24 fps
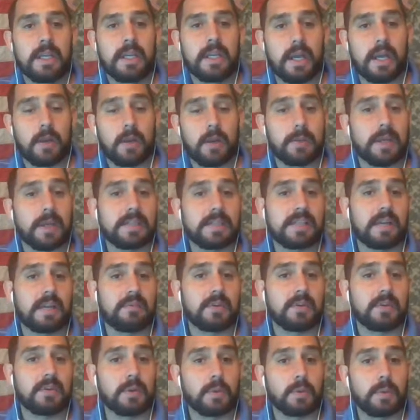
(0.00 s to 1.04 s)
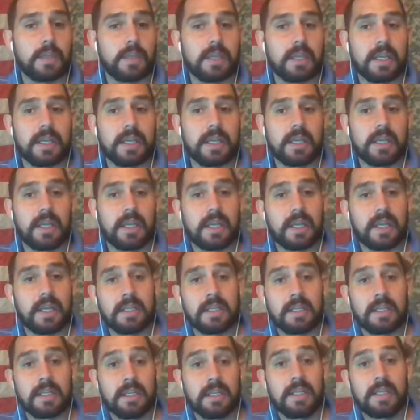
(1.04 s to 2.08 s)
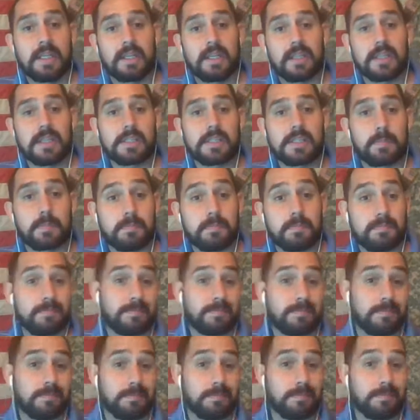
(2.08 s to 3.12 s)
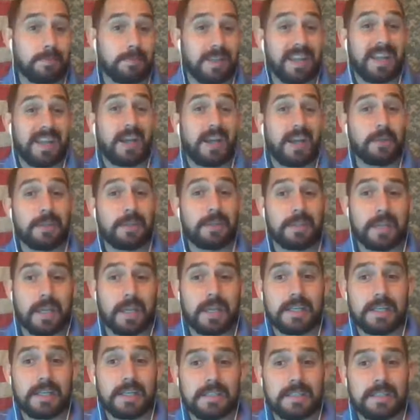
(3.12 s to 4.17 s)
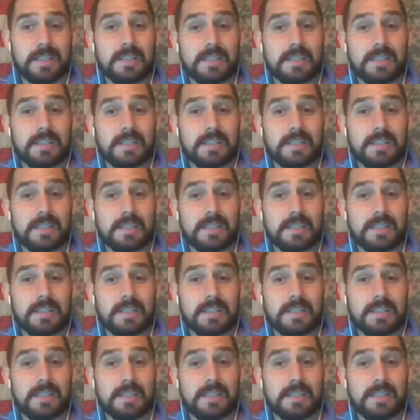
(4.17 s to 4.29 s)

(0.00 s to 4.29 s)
I hope you guys have a good weekend, and let's get healthy, guys.